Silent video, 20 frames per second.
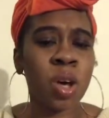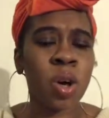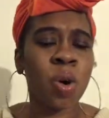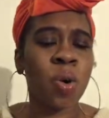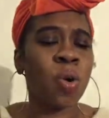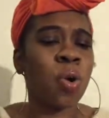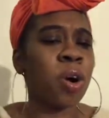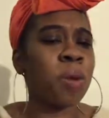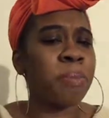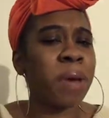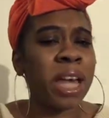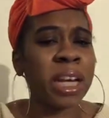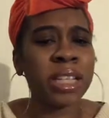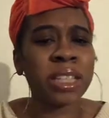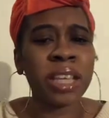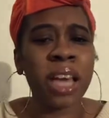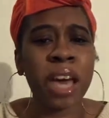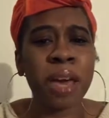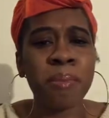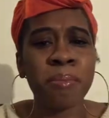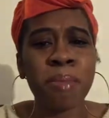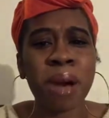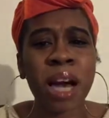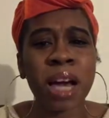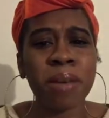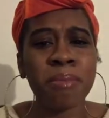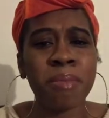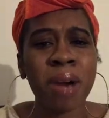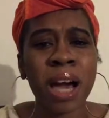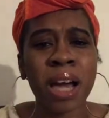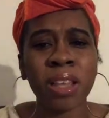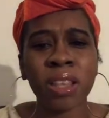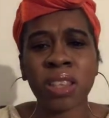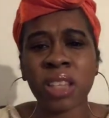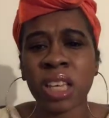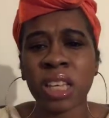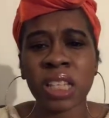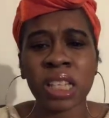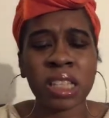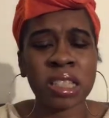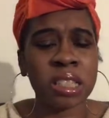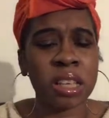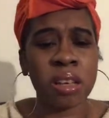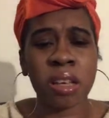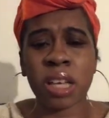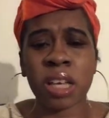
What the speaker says: Or better yet, my thing is,